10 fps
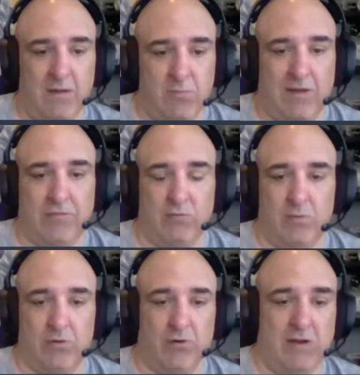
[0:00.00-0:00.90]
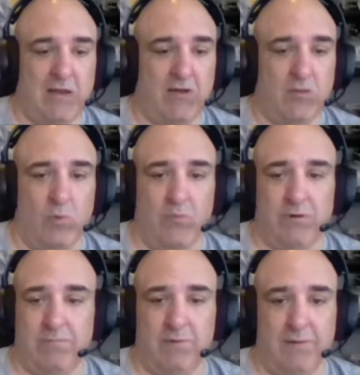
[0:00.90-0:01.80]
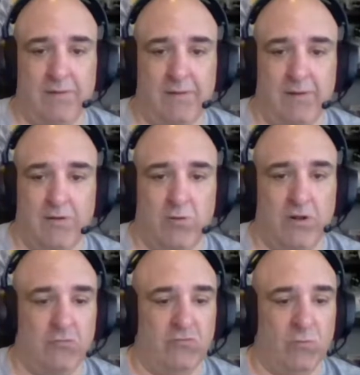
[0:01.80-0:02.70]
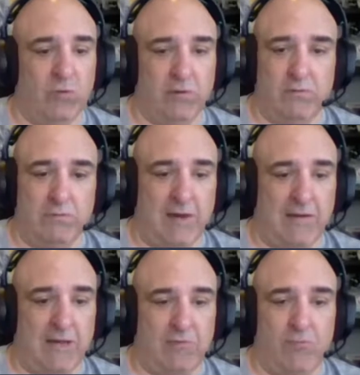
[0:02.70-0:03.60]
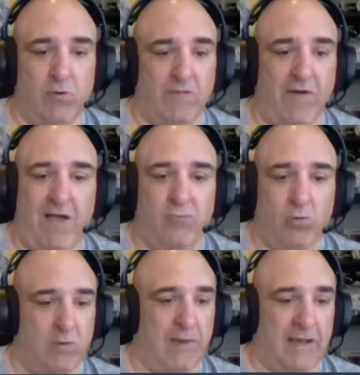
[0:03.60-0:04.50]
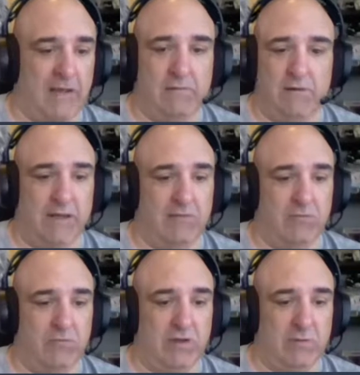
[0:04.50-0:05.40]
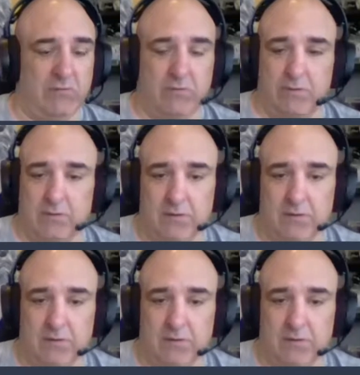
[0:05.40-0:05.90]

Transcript: Roethlisberger. They could have won with Cordell Stewart at 45 quarterbacking against those teams.